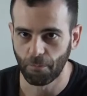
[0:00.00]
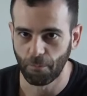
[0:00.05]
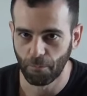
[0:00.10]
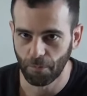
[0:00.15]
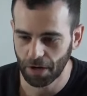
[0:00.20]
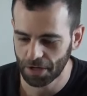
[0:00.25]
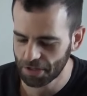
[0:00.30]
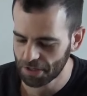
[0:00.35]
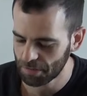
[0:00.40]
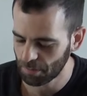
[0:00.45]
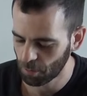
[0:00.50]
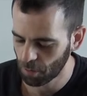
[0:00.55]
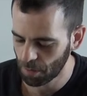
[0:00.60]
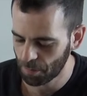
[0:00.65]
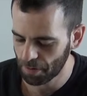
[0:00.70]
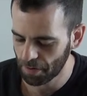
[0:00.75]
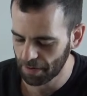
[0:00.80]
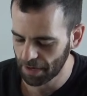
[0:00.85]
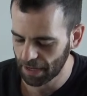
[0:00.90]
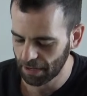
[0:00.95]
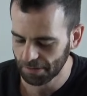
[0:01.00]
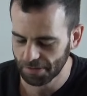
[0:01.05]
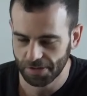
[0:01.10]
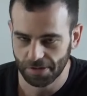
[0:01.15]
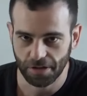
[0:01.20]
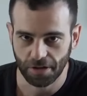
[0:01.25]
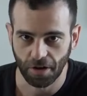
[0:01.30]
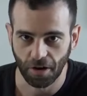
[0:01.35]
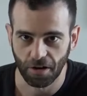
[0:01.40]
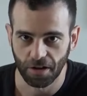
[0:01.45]
much more
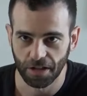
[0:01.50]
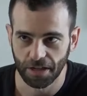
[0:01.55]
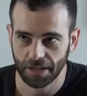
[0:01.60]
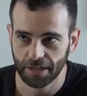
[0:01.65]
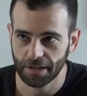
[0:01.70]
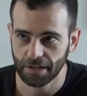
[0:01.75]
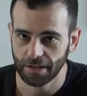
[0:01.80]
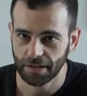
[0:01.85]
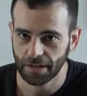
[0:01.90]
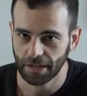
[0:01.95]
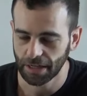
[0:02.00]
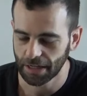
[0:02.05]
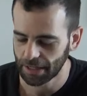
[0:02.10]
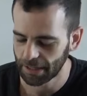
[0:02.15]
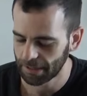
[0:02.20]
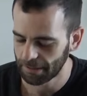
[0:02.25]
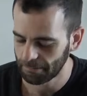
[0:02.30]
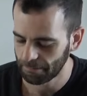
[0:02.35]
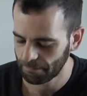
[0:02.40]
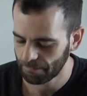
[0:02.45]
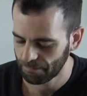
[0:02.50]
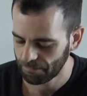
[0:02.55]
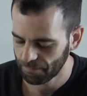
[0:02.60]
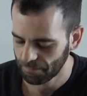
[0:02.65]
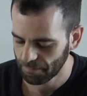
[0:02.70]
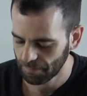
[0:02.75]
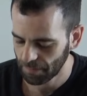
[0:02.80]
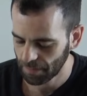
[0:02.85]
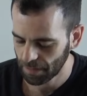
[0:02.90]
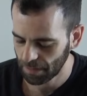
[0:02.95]
pronounced garlic
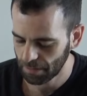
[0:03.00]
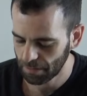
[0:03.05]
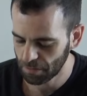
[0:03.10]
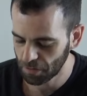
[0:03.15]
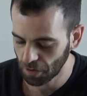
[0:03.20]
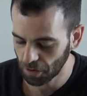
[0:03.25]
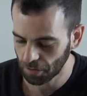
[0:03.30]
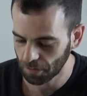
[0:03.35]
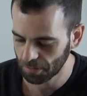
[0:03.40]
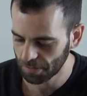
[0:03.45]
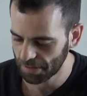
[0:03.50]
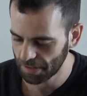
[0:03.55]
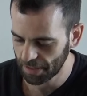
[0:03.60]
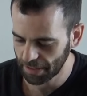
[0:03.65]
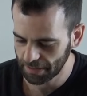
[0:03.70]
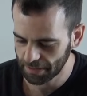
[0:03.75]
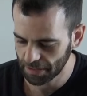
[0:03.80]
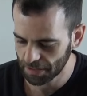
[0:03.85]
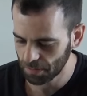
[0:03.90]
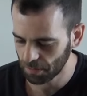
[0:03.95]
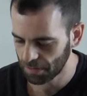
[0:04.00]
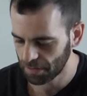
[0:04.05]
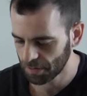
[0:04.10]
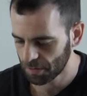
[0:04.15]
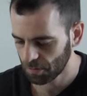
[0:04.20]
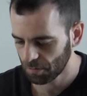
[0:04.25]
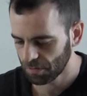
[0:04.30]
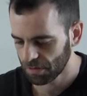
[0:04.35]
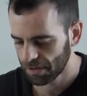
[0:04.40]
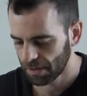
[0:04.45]
nose than this one.
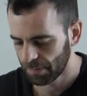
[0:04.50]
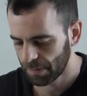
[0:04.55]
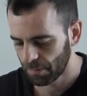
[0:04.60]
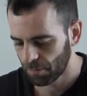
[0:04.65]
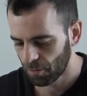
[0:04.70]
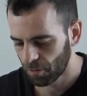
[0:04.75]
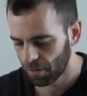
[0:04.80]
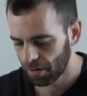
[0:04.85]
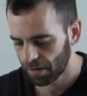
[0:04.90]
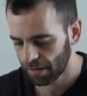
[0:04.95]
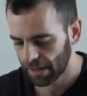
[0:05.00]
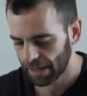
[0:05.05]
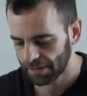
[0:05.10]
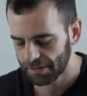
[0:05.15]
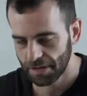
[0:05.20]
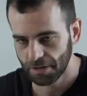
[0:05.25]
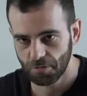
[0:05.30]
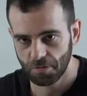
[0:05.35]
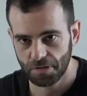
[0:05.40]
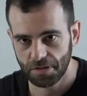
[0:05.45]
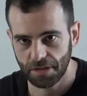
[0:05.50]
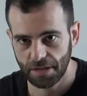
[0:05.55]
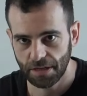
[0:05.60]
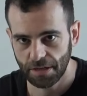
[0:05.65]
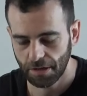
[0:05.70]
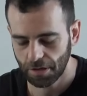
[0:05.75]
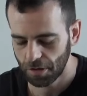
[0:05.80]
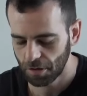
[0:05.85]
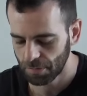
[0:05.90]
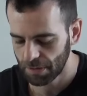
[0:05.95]
This one was a little bit more like
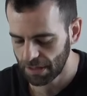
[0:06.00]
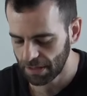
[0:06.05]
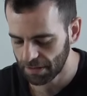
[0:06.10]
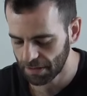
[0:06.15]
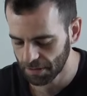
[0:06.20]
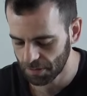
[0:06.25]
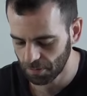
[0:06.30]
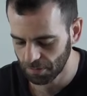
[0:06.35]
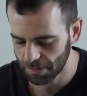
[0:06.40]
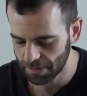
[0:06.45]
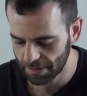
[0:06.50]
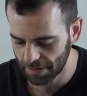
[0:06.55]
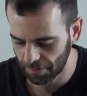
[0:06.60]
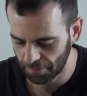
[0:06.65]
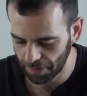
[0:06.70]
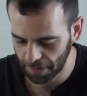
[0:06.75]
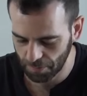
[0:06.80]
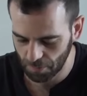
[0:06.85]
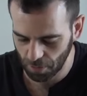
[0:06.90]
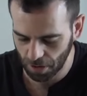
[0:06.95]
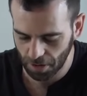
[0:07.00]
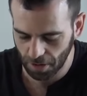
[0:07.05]
citrusy, cuminy. This one's definitely more